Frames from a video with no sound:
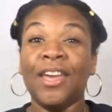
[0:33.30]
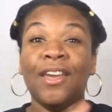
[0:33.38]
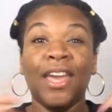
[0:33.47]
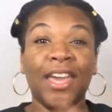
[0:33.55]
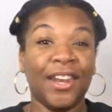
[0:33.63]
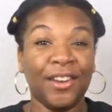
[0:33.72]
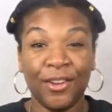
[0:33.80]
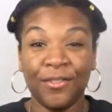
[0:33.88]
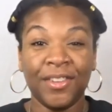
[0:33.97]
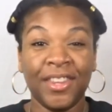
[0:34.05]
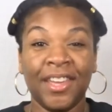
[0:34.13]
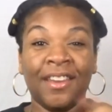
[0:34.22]
headed
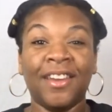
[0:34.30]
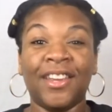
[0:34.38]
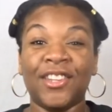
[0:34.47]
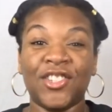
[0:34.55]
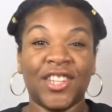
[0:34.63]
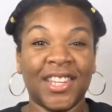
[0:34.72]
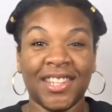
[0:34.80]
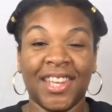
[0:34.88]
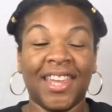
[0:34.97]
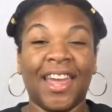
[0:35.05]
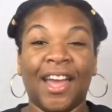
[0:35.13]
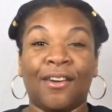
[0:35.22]
over there and check
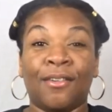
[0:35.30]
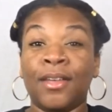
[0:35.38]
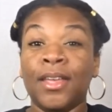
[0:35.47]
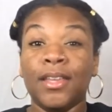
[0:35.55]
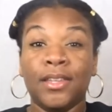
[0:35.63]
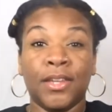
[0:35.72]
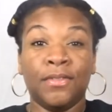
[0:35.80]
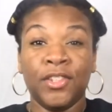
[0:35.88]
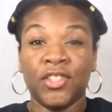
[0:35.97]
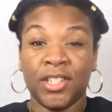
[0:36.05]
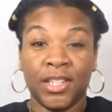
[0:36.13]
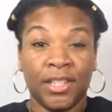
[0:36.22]
that out, definitely
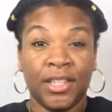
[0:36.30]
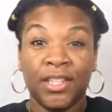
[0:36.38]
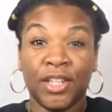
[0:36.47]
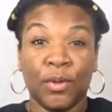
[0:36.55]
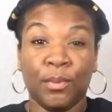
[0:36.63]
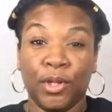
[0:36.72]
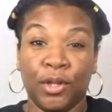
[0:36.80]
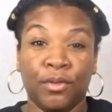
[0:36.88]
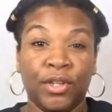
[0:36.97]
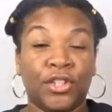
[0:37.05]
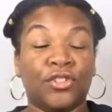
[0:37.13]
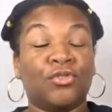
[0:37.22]
check the link down below
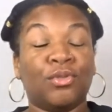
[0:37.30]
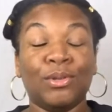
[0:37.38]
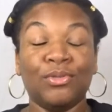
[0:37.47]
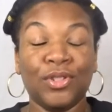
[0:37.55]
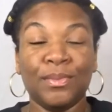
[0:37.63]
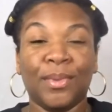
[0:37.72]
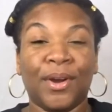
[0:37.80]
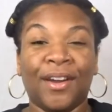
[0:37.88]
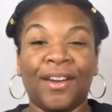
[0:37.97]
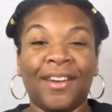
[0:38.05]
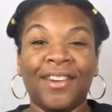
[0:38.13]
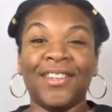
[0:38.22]
in the description
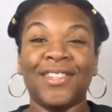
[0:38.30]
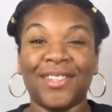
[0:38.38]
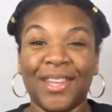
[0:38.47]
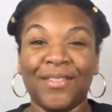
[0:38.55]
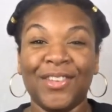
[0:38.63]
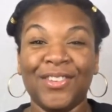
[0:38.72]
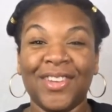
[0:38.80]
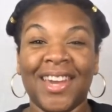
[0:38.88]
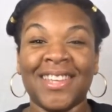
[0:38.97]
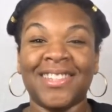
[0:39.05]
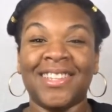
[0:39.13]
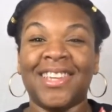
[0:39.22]
bar so that way you
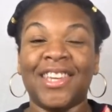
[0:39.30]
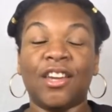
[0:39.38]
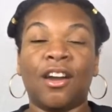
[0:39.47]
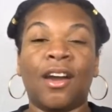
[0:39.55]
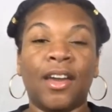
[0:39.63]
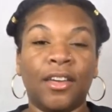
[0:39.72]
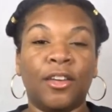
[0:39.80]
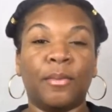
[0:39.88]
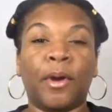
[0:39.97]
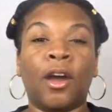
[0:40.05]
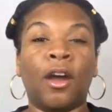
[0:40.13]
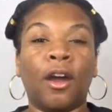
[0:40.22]
guys can get caught up.
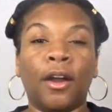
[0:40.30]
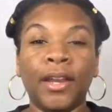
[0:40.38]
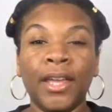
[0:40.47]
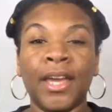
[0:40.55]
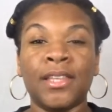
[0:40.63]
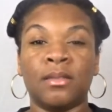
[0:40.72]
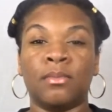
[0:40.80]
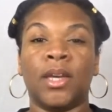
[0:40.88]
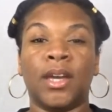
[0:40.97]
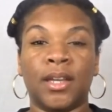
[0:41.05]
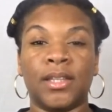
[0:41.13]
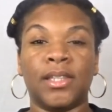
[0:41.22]
I already had some
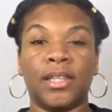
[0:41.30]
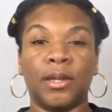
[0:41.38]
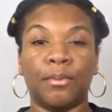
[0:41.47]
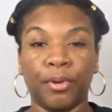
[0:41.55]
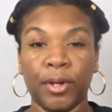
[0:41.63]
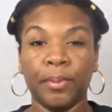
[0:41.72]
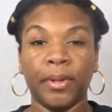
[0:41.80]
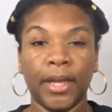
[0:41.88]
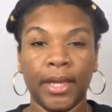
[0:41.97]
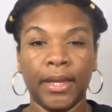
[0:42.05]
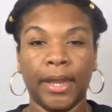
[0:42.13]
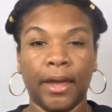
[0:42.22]
content
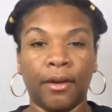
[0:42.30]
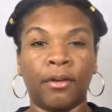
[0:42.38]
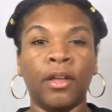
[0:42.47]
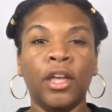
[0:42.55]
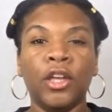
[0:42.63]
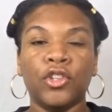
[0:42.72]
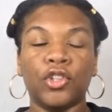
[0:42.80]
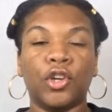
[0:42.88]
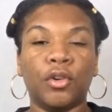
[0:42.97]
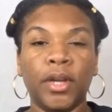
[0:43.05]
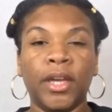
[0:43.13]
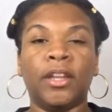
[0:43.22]
pre-planned out to
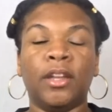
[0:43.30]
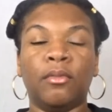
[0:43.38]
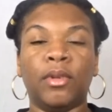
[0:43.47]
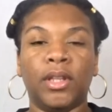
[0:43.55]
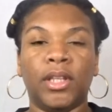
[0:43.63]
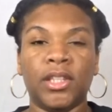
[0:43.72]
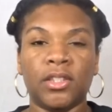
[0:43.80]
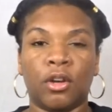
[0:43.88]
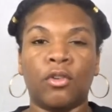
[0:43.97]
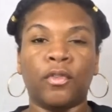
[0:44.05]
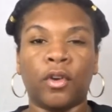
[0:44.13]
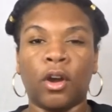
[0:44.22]
go ahead and release
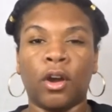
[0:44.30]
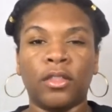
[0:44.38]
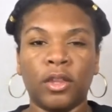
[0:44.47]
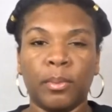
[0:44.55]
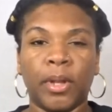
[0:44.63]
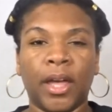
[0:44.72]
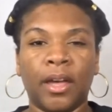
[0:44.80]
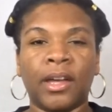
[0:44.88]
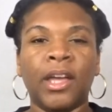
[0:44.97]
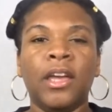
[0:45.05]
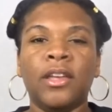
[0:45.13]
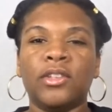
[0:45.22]
over on the blog,
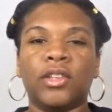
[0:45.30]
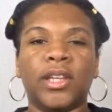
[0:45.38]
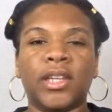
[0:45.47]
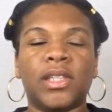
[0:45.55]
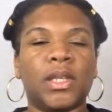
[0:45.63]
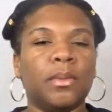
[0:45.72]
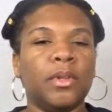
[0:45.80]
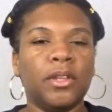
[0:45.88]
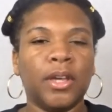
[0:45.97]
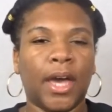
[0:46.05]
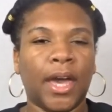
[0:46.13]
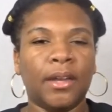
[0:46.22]
so yeah, some of the
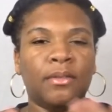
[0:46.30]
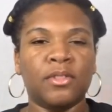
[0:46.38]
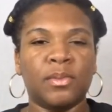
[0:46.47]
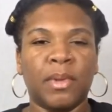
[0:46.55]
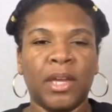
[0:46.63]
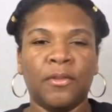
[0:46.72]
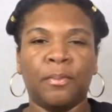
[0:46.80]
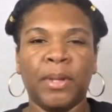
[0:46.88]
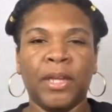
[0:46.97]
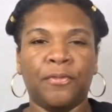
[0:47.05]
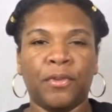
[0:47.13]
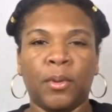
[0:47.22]
items may
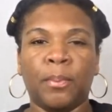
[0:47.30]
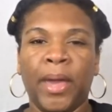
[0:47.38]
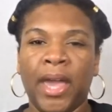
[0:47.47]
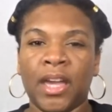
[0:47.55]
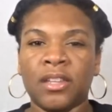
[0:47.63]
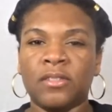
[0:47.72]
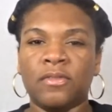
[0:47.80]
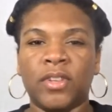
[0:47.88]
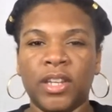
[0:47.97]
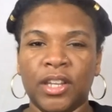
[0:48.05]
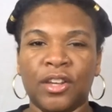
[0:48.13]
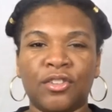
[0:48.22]
be from past
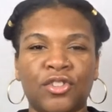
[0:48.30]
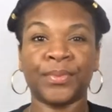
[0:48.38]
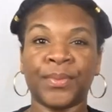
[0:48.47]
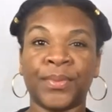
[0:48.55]
videos.